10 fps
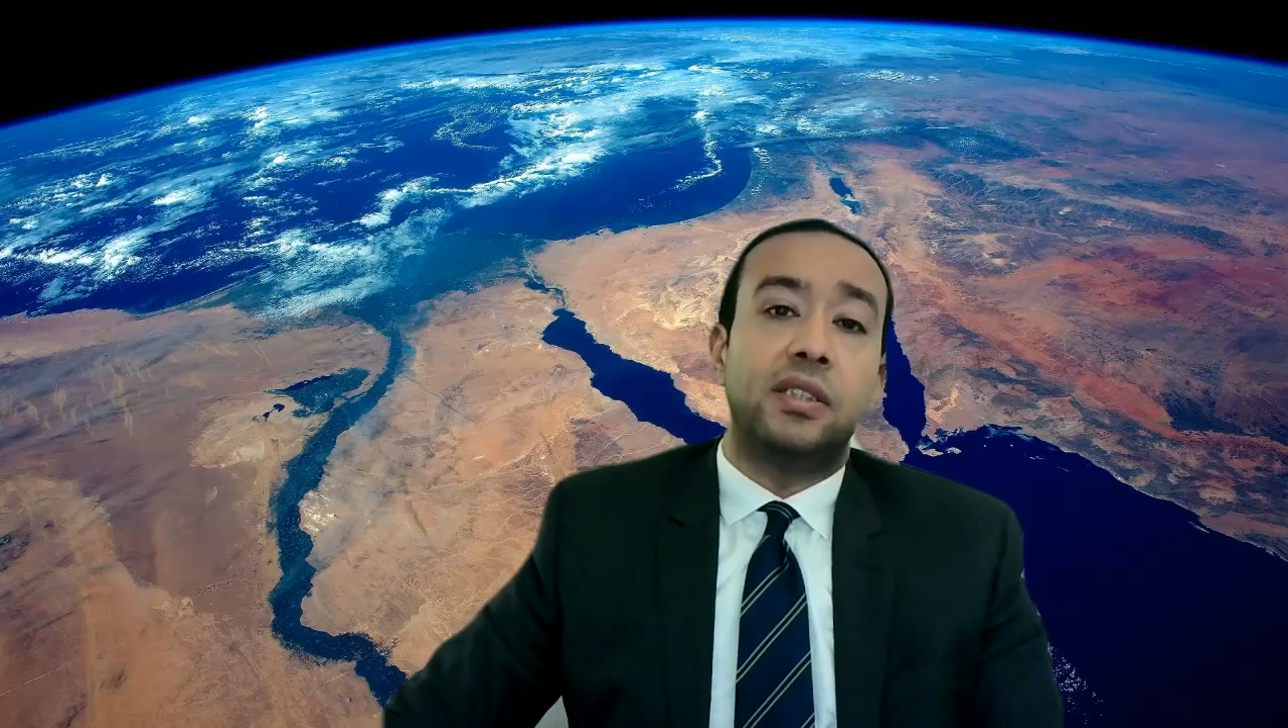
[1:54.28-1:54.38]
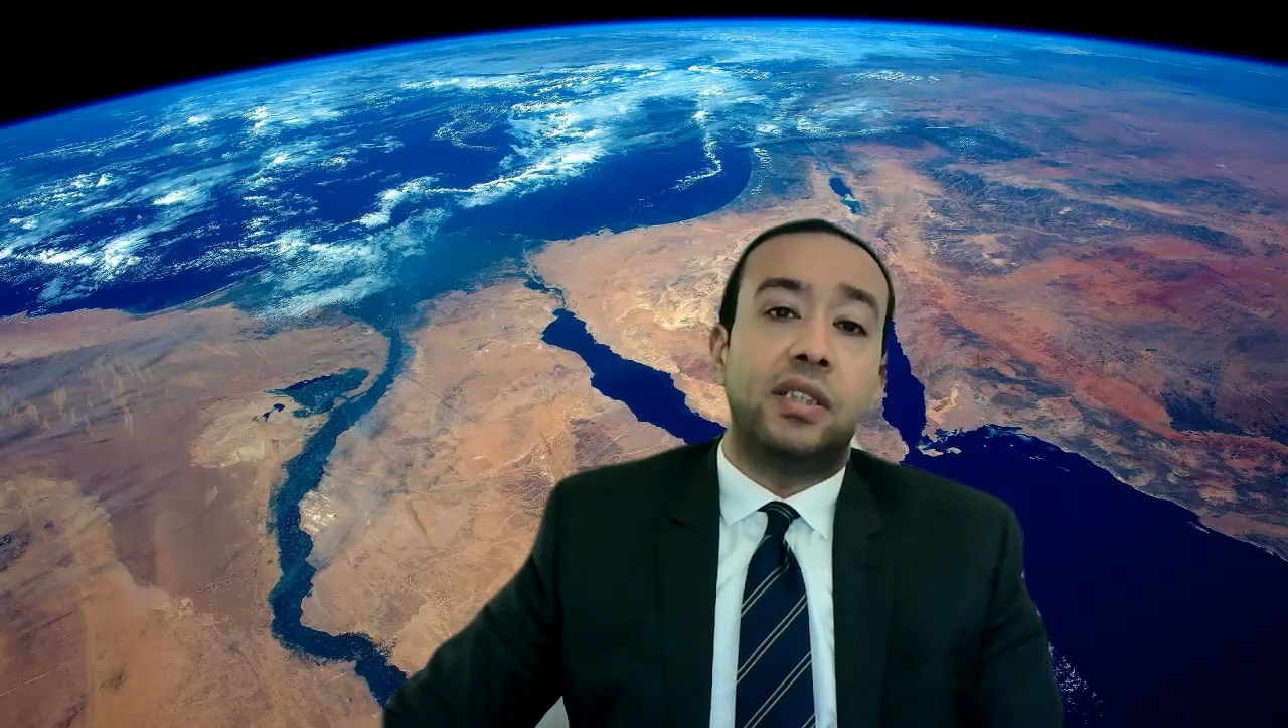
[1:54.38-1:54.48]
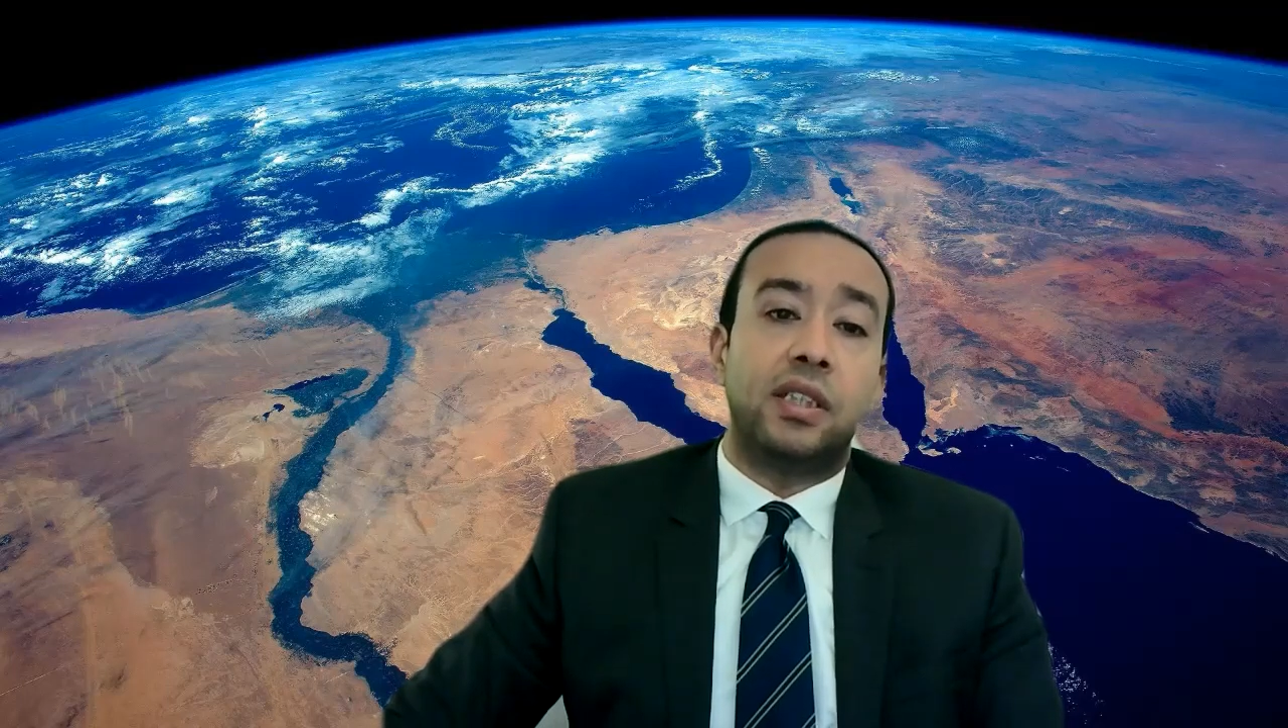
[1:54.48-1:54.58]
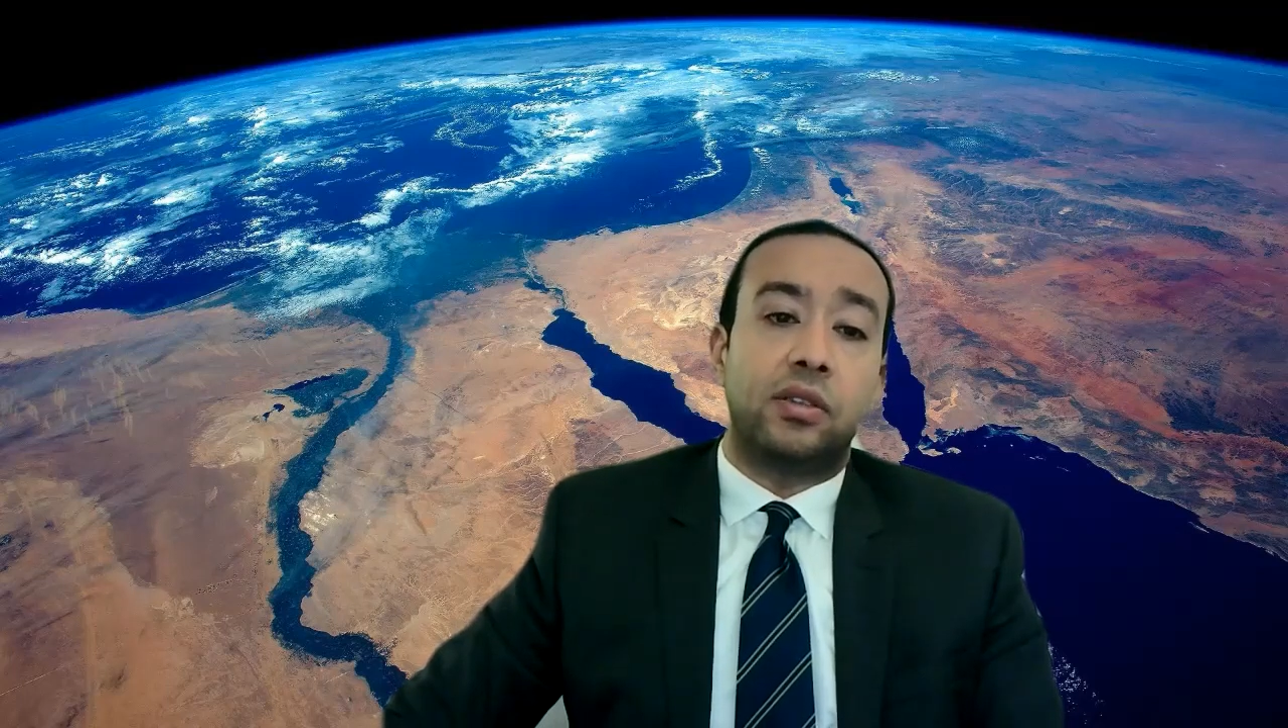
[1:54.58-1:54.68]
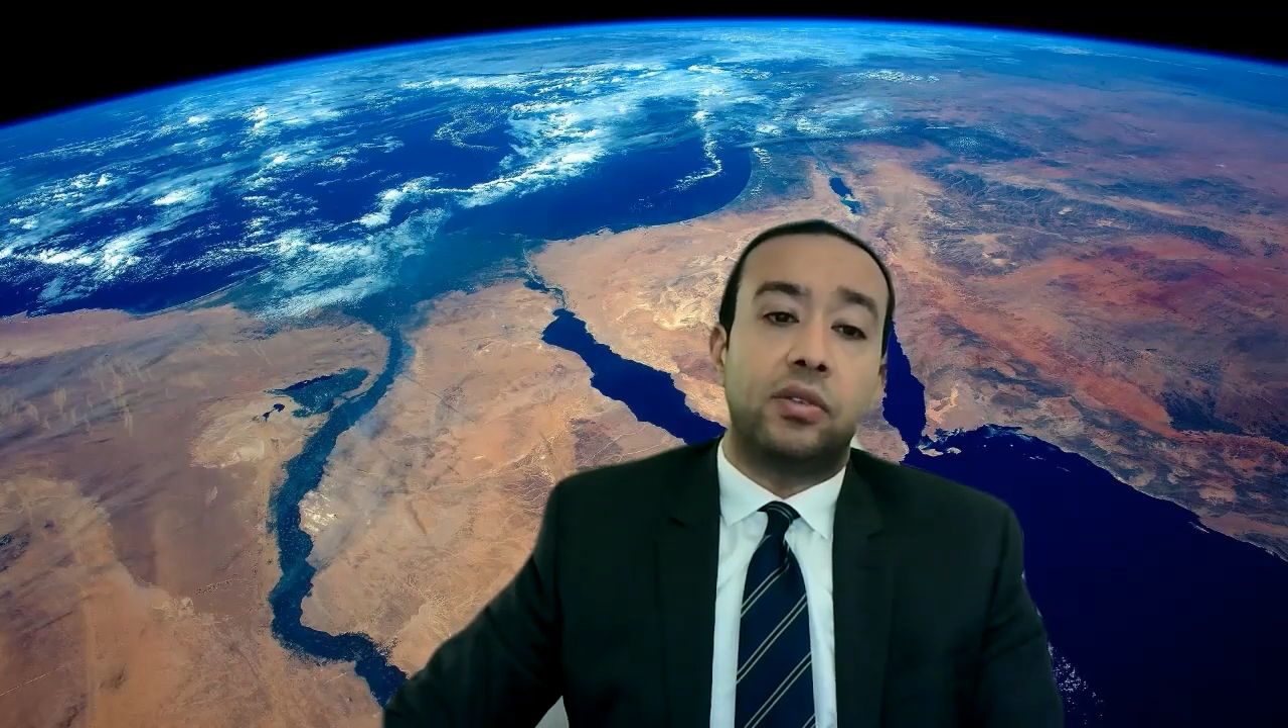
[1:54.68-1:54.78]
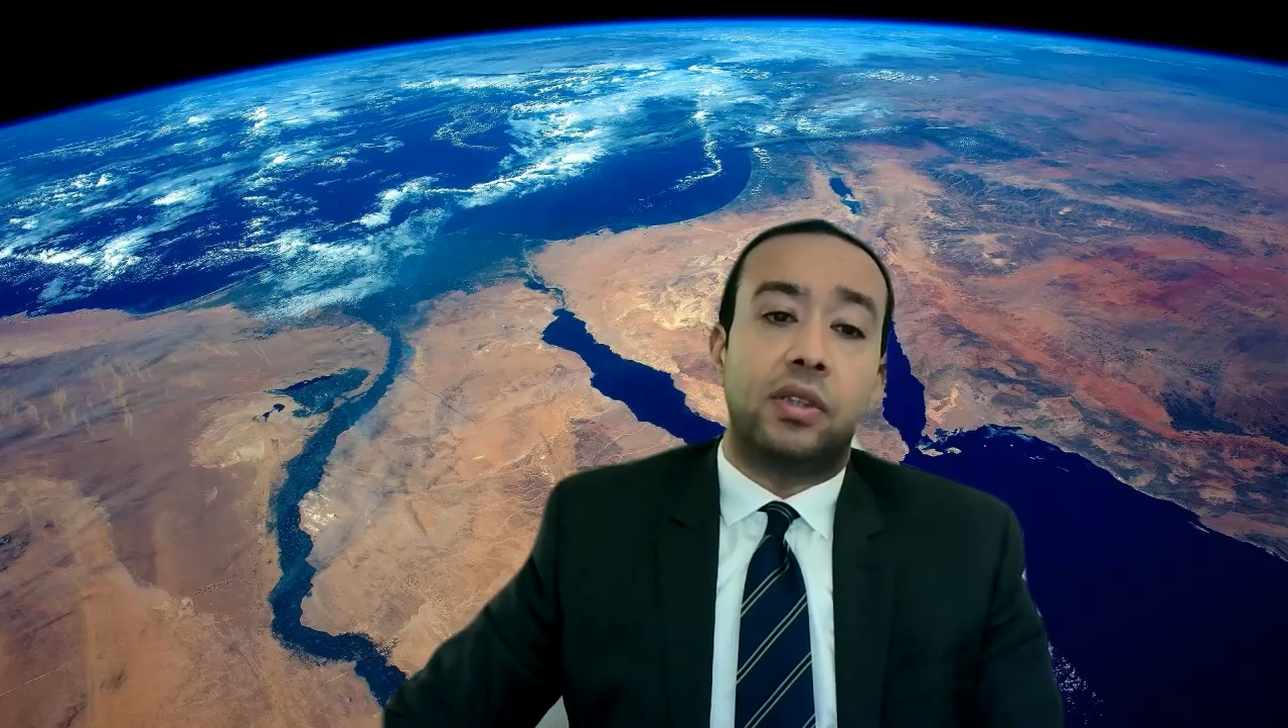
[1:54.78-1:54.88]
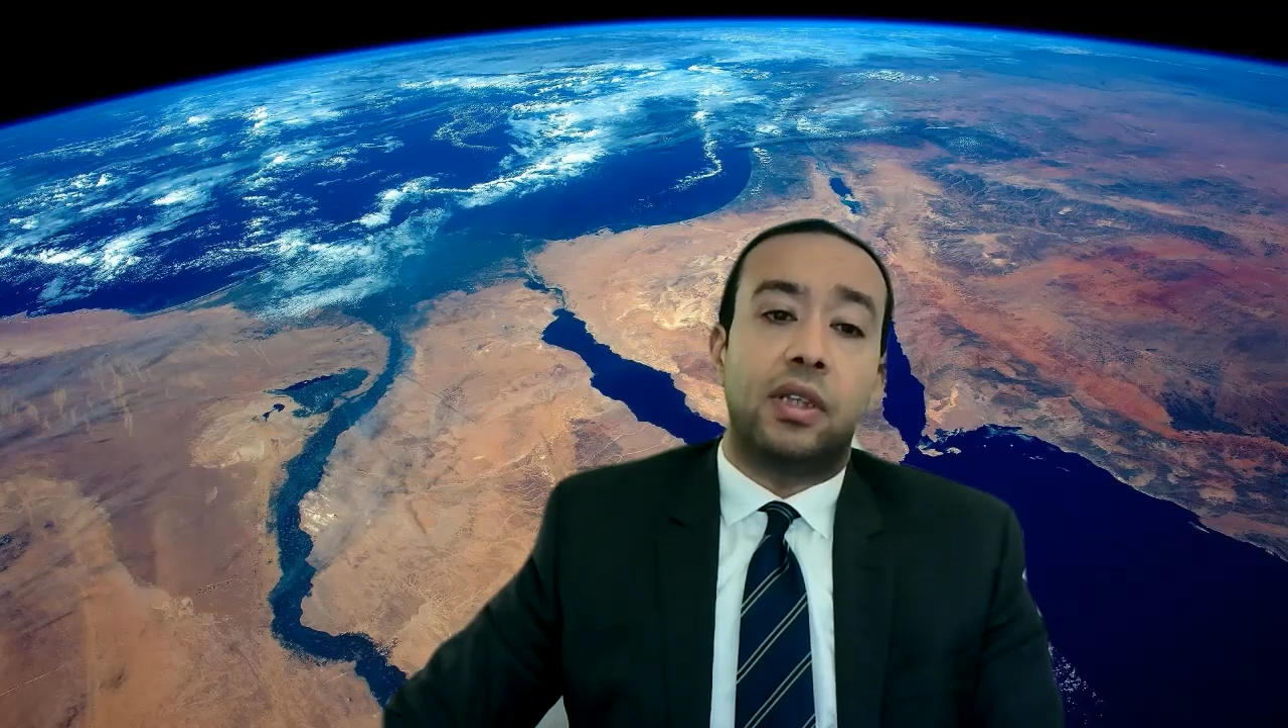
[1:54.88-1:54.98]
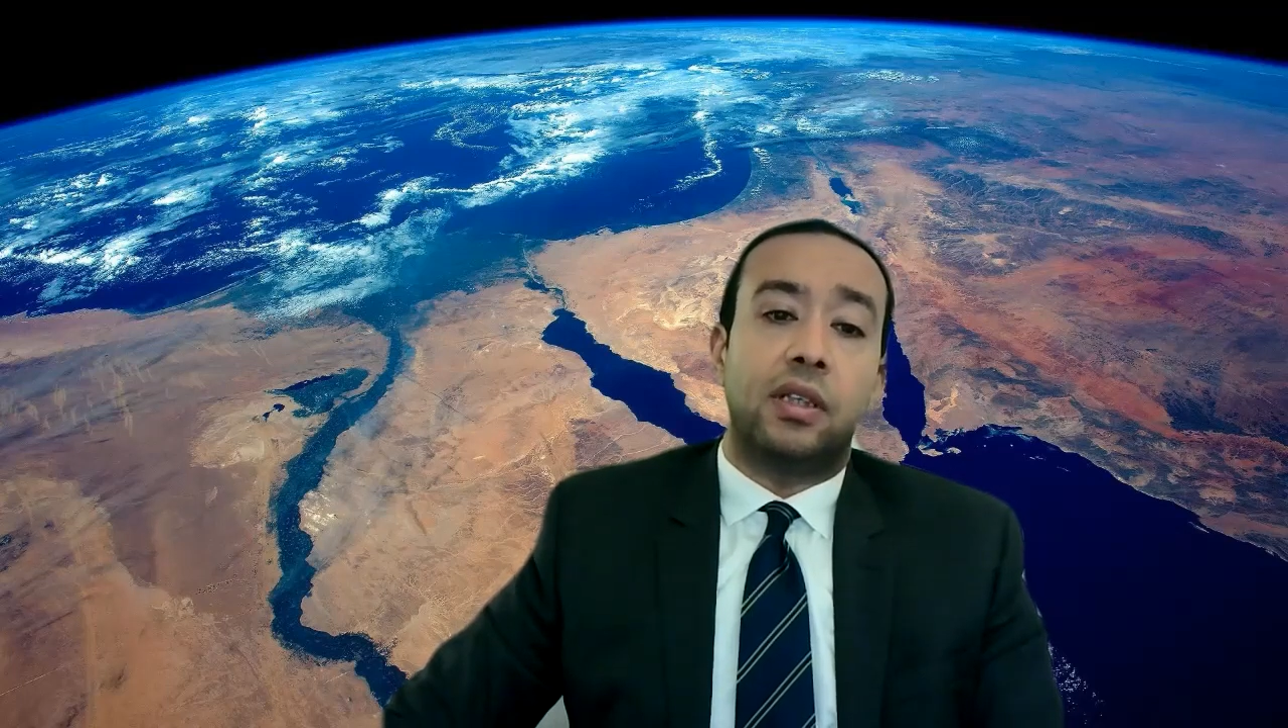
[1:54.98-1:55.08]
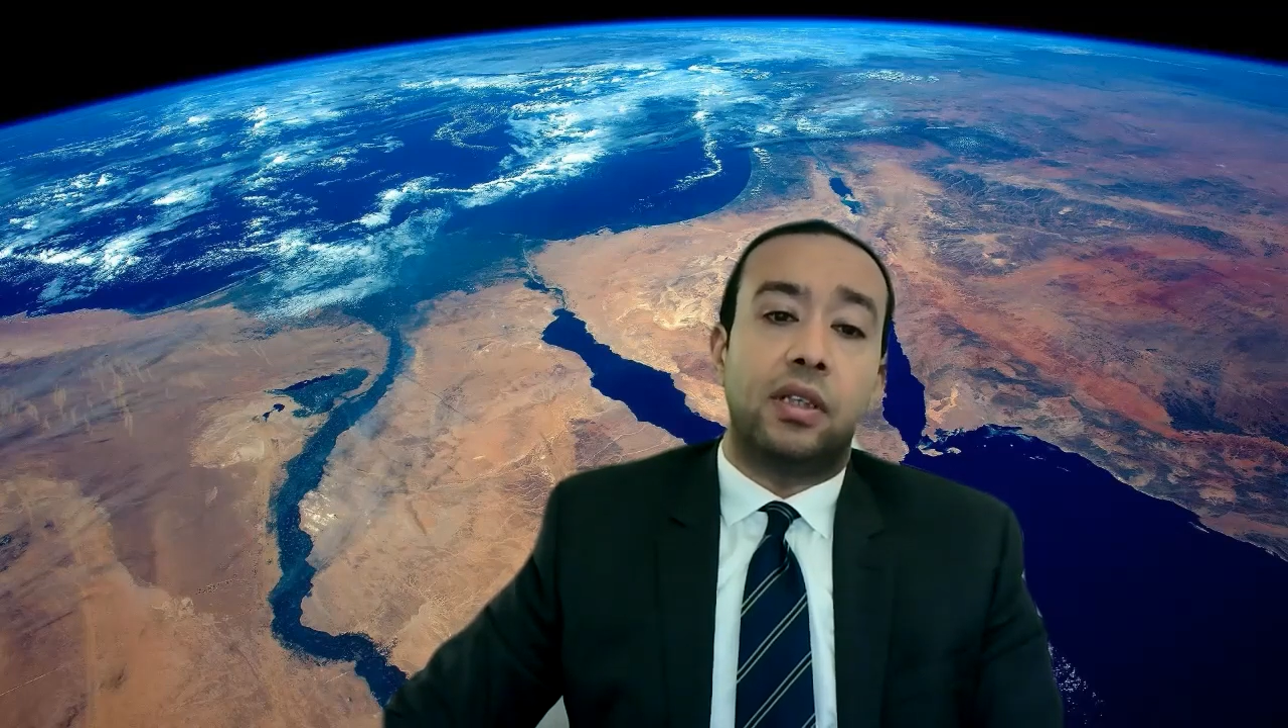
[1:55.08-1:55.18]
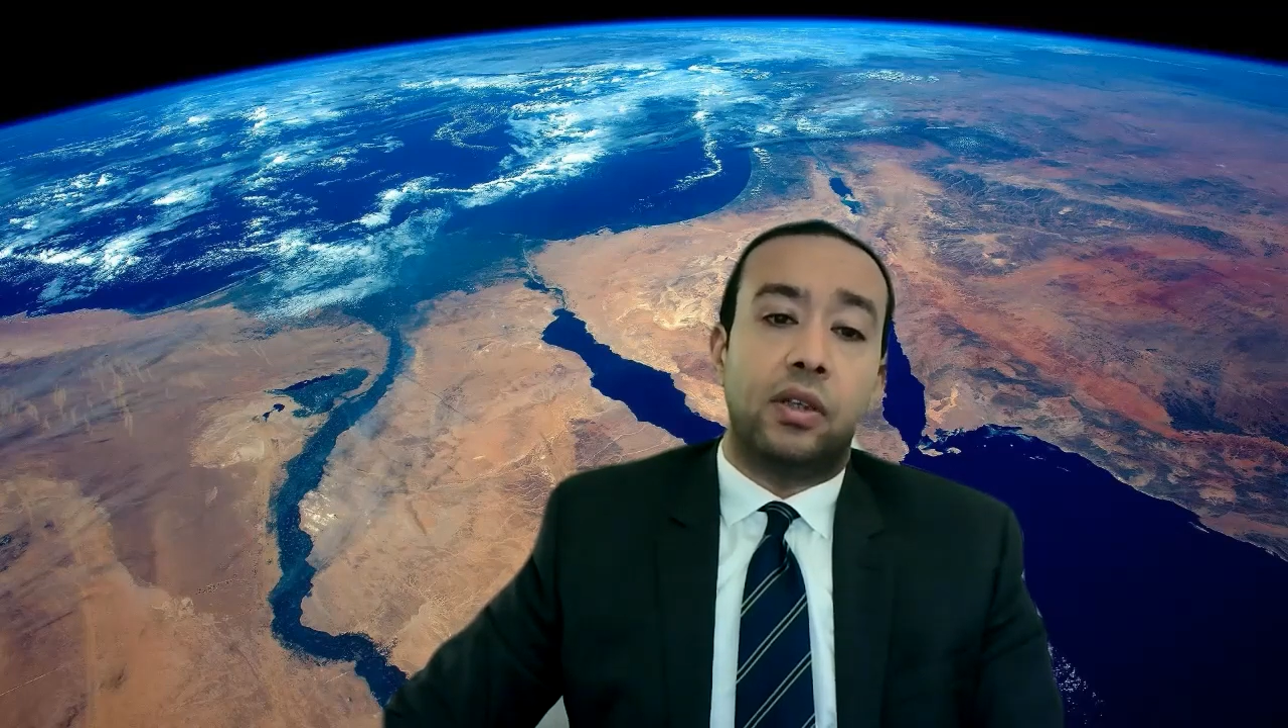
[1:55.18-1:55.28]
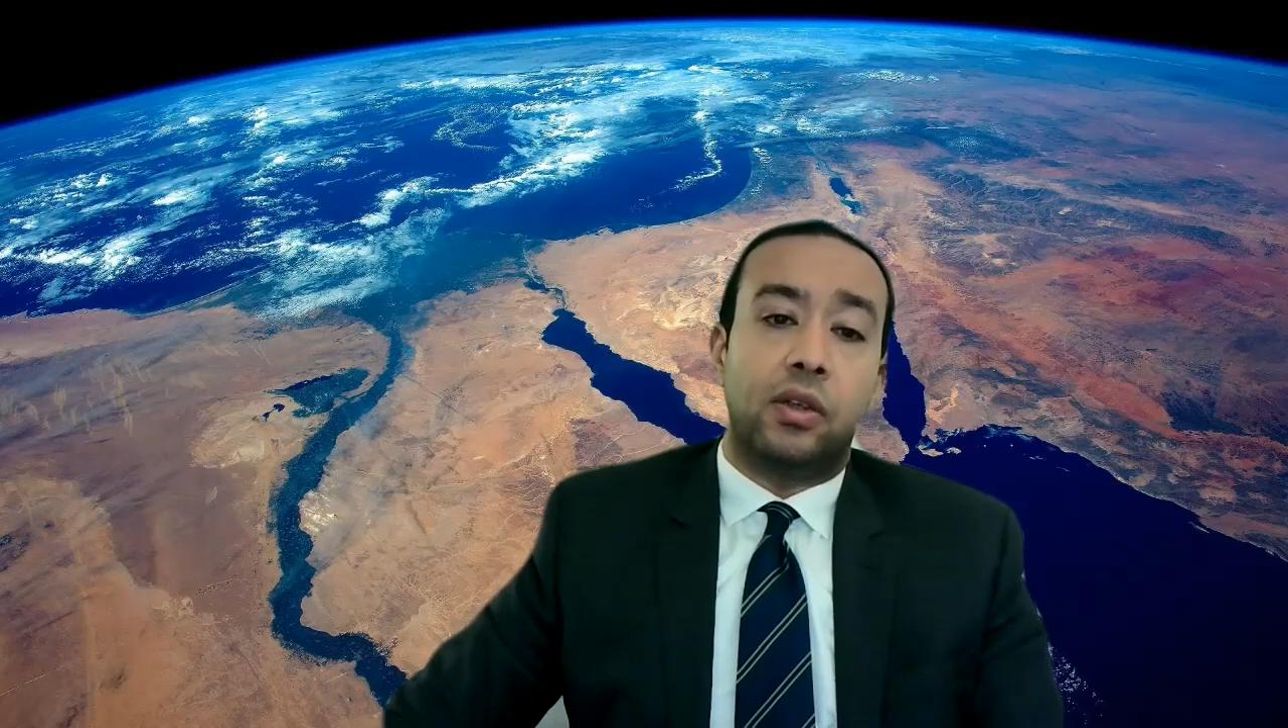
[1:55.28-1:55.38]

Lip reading: The total